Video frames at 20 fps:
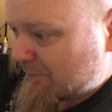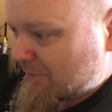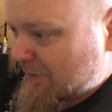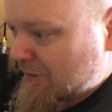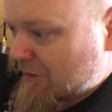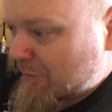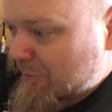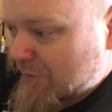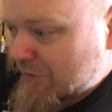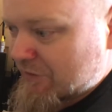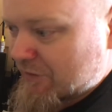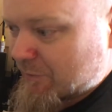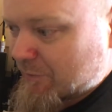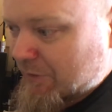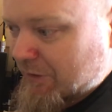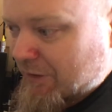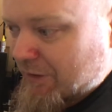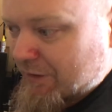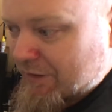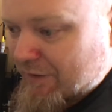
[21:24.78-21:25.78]
it opens up
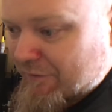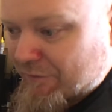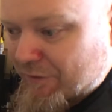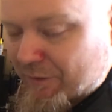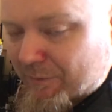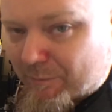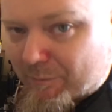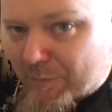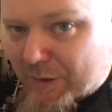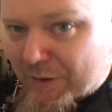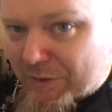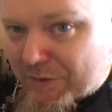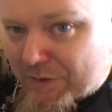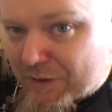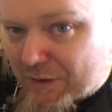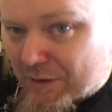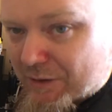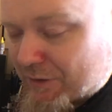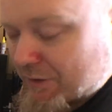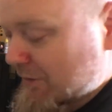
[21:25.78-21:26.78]
a lot of different builds
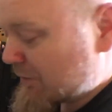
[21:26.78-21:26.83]
you can